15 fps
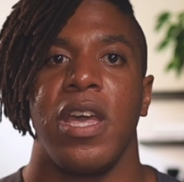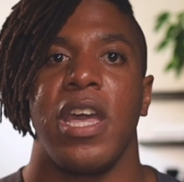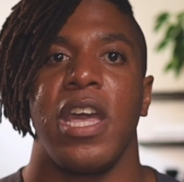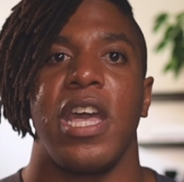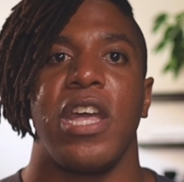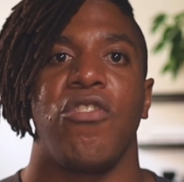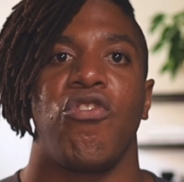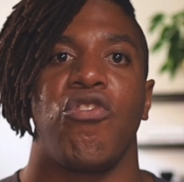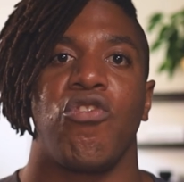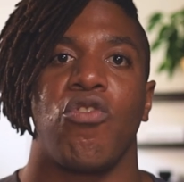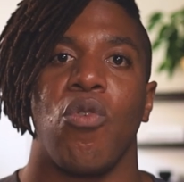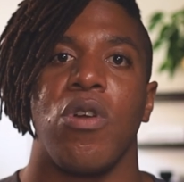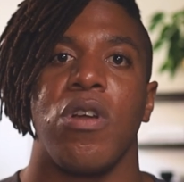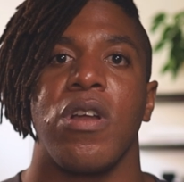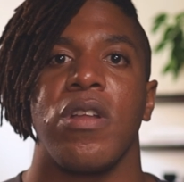In
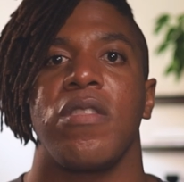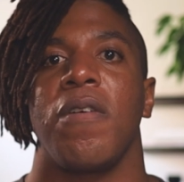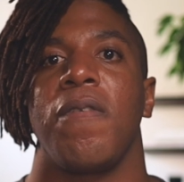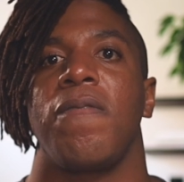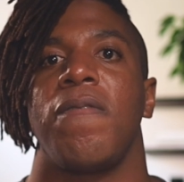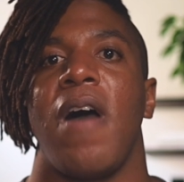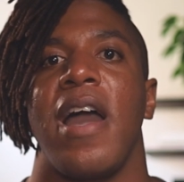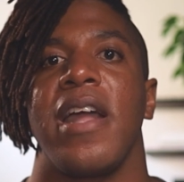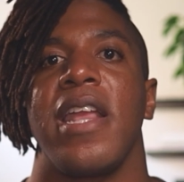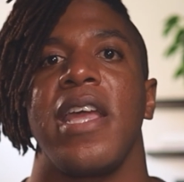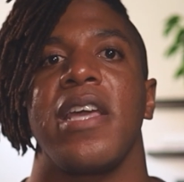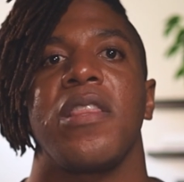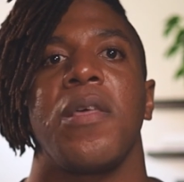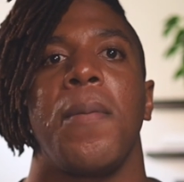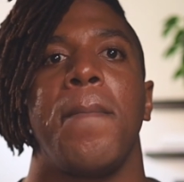short, defining
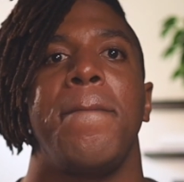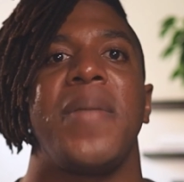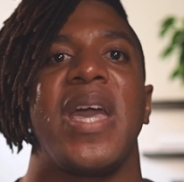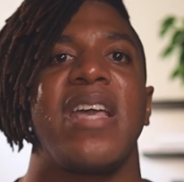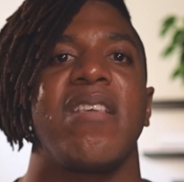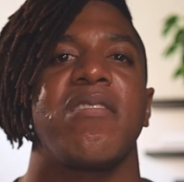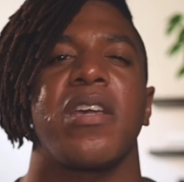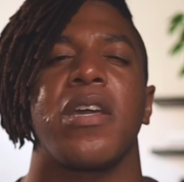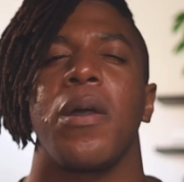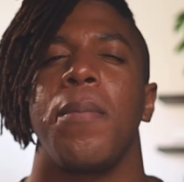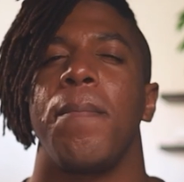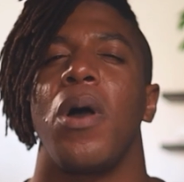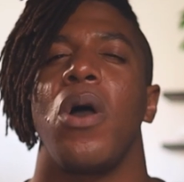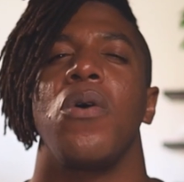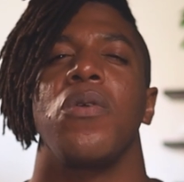the basic
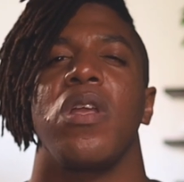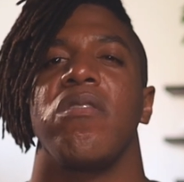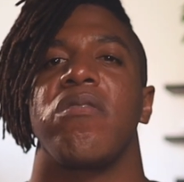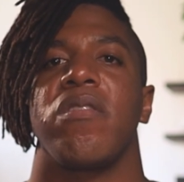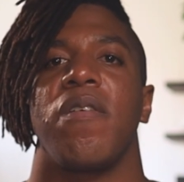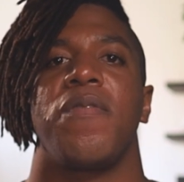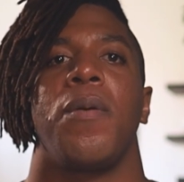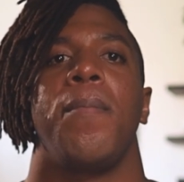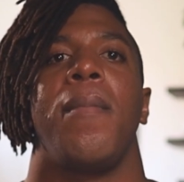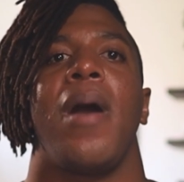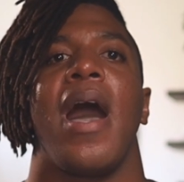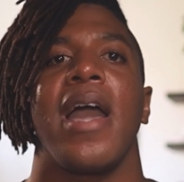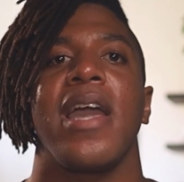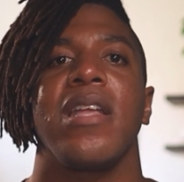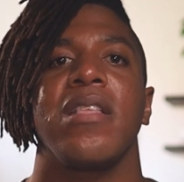components of the
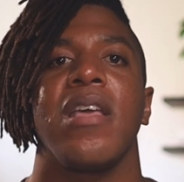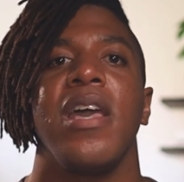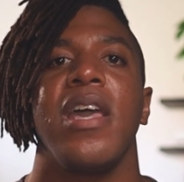mind